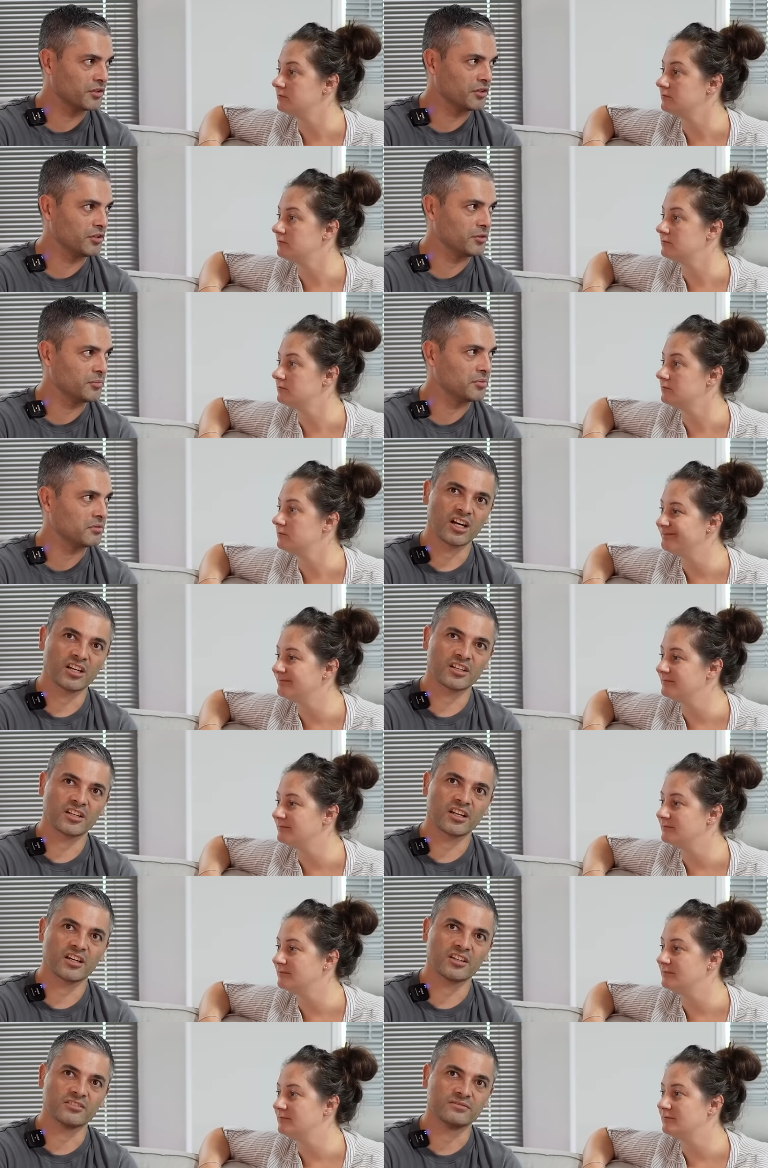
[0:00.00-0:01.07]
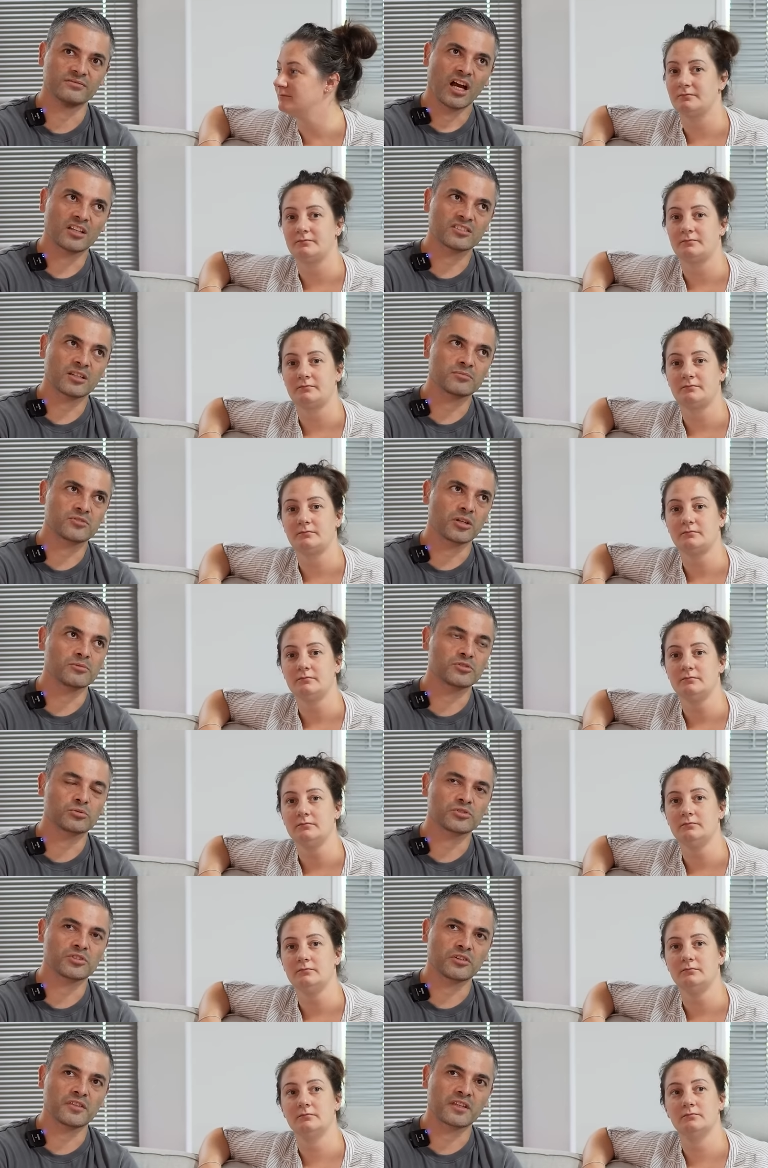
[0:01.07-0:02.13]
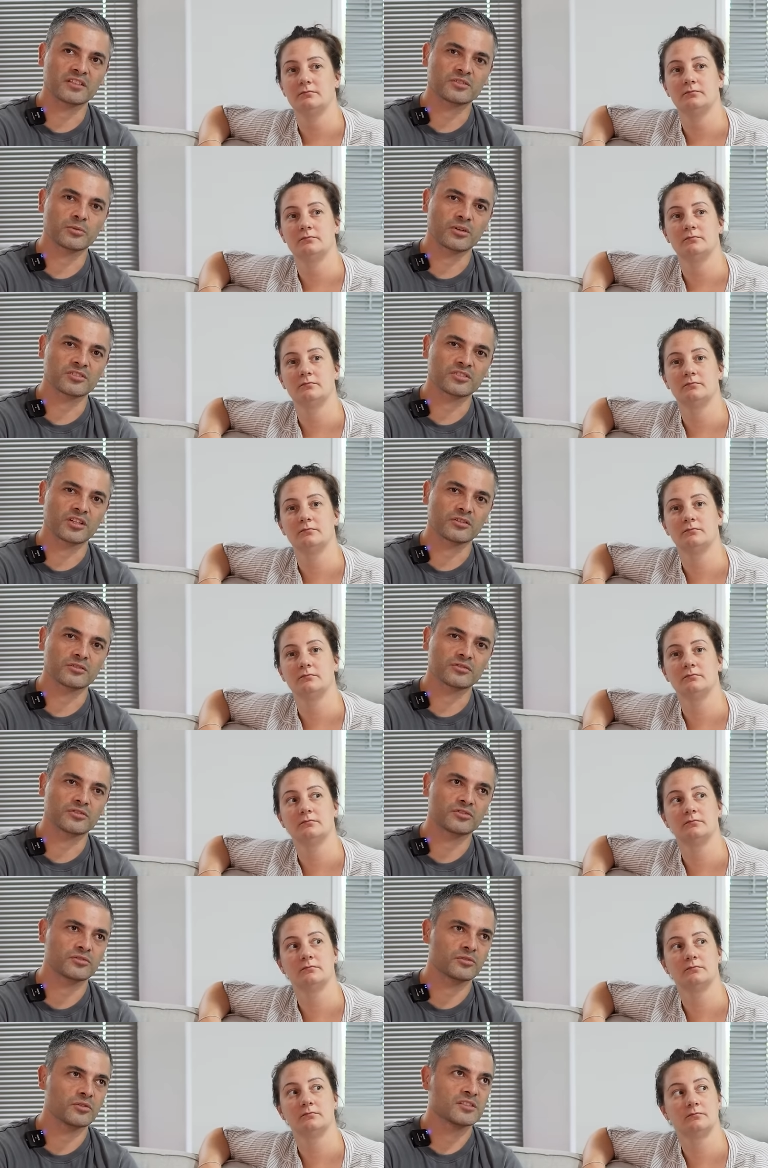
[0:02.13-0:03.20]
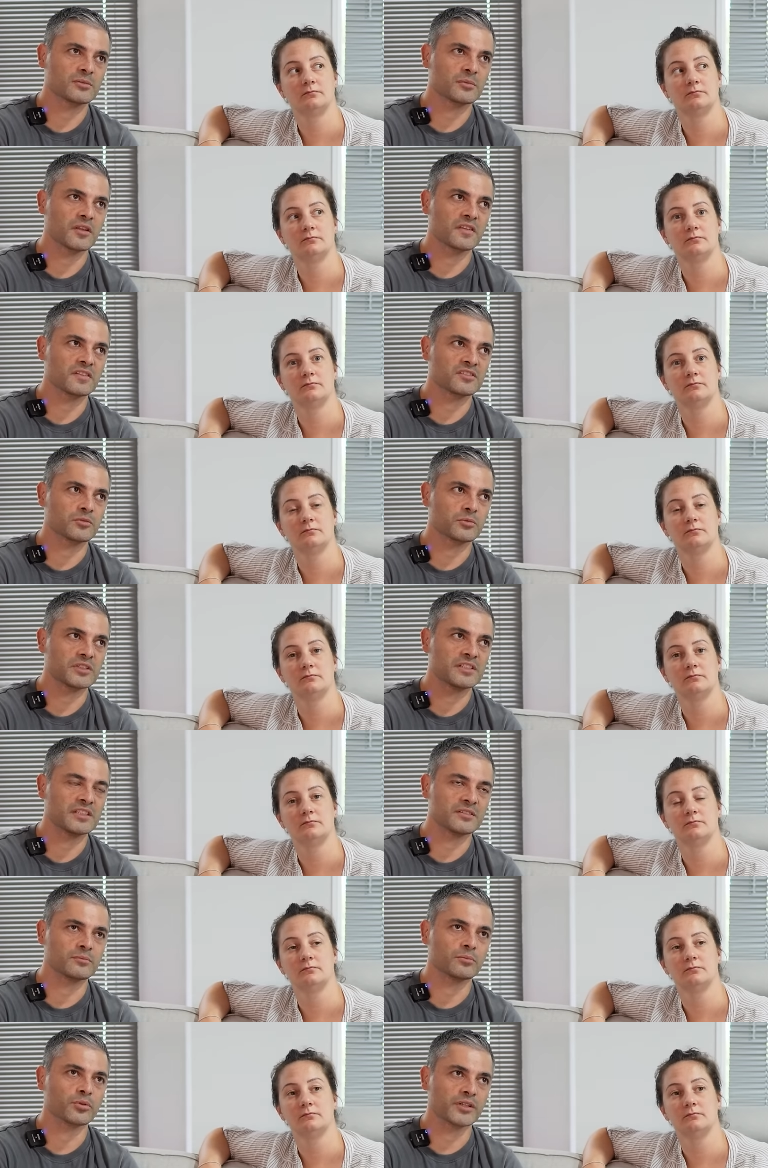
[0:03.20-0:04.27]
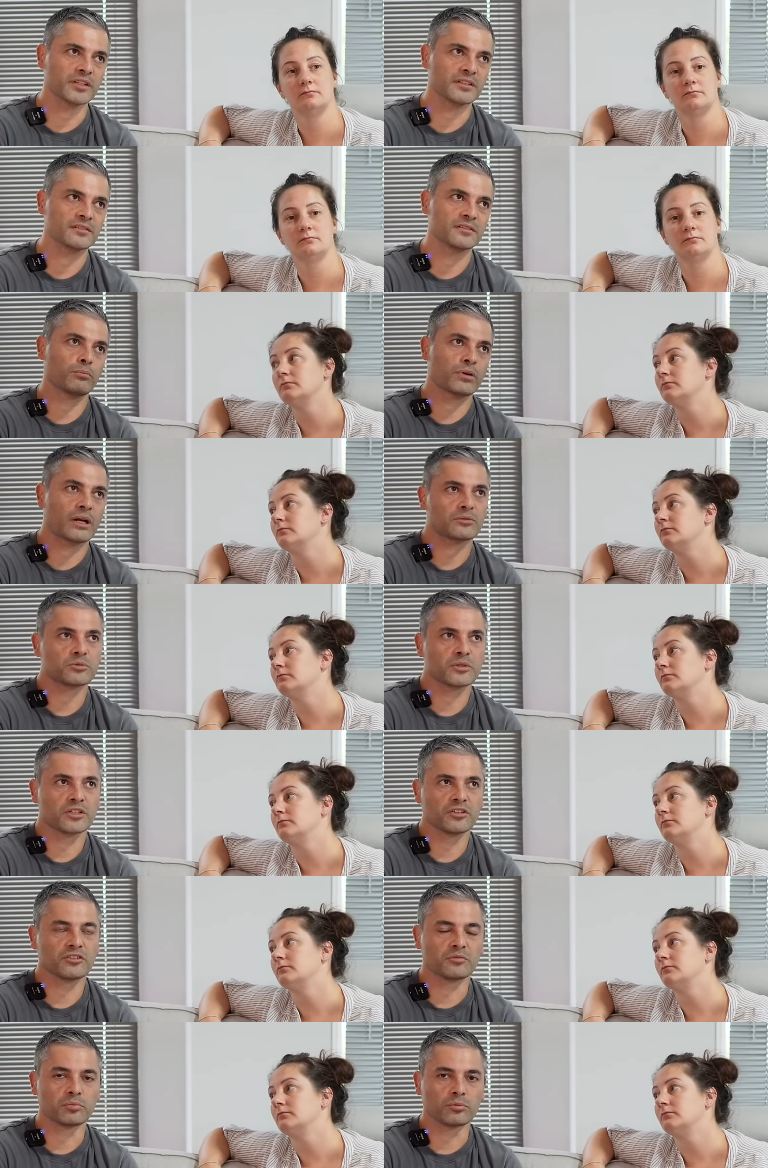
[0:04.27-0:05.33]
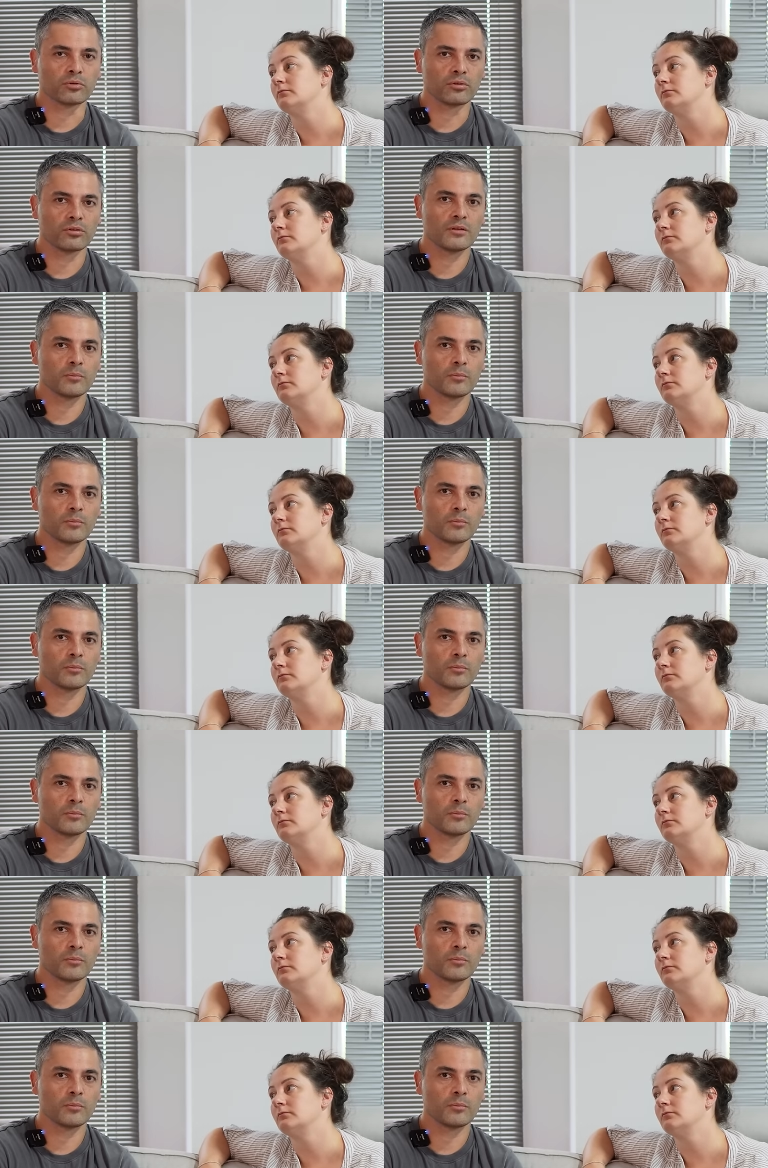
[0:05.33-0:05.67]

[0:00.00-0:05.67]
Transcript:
Speaker 1: cube? I don't know. I sometimes also think to ourselves, some of the things that we didn't bring, perhaps we could have brought.